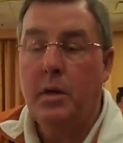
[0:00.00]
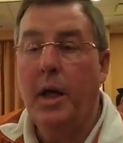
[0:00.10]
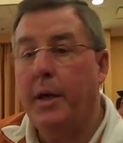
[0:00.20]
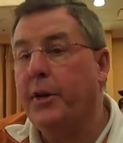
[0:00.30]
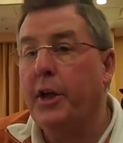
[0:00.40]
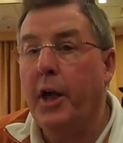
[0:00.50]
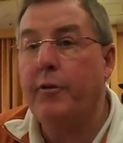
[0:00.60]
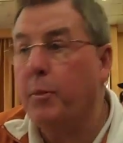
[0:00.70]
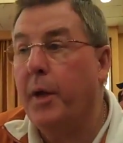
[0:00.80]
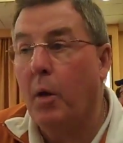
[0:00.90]
Yeah, I think you
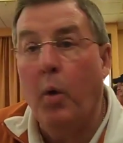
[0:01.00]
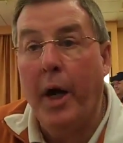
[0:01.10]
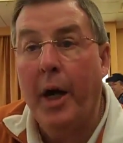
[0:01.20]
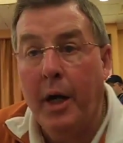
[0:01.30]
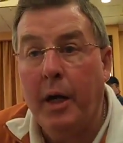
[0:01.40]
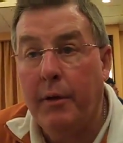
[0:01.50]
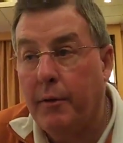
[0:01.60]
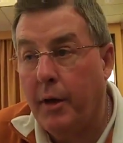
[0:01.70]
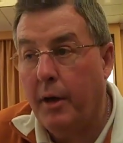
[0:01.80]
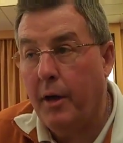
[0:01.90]
have to be aware
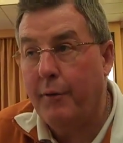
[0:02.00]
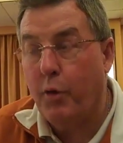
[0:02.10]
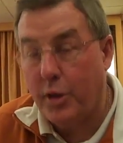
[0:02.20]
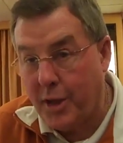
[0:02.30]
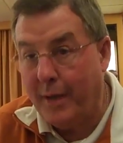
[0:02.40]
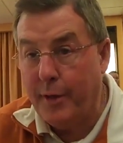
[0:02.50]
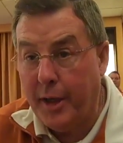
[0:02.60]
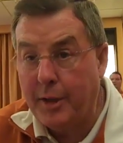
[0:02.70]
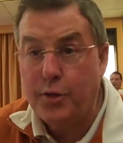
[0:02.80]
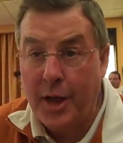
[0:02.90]
of what's
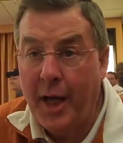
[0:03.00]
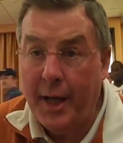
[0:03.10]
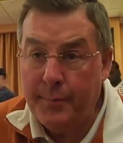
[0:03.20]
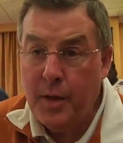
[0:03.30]
happening inside.